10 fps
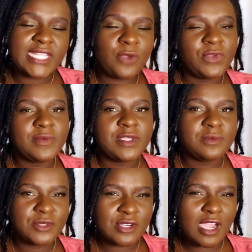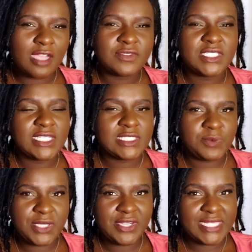that women more often
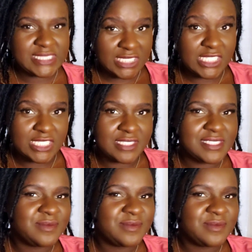experience than others.